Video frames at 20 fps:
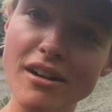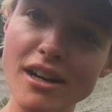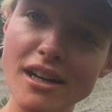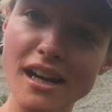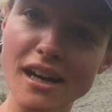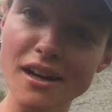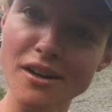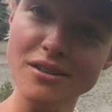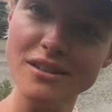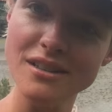right
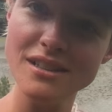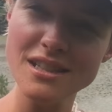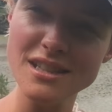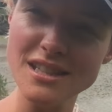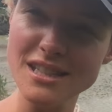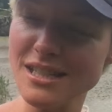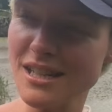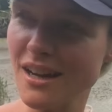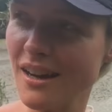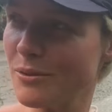now.
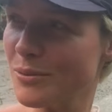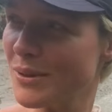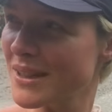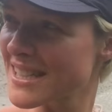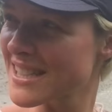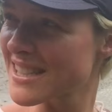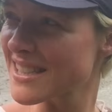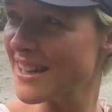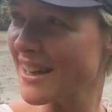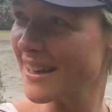The tide, when
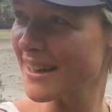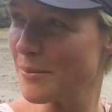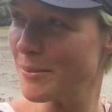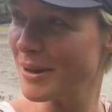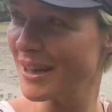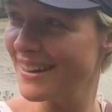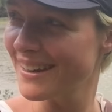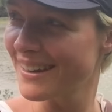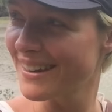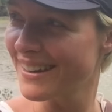does the tide come
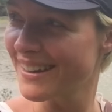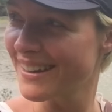in?